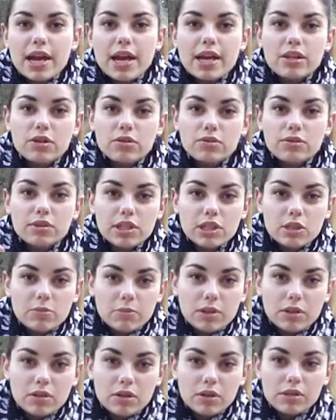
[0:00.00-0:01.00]
I use this
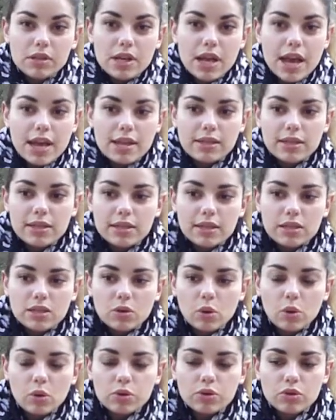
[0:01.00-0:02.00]
method, and it is
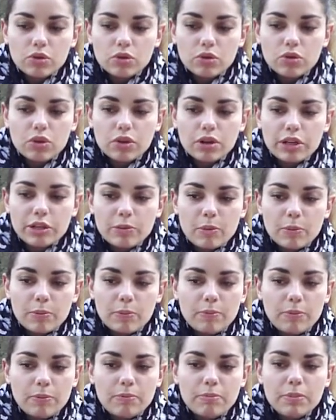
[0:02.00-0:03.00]
also a little
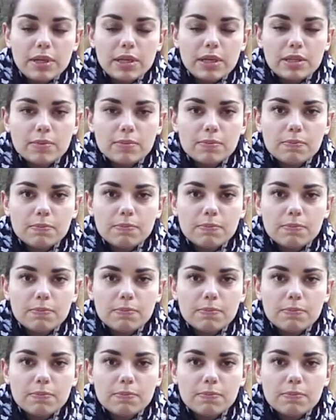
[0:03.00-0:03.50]
bit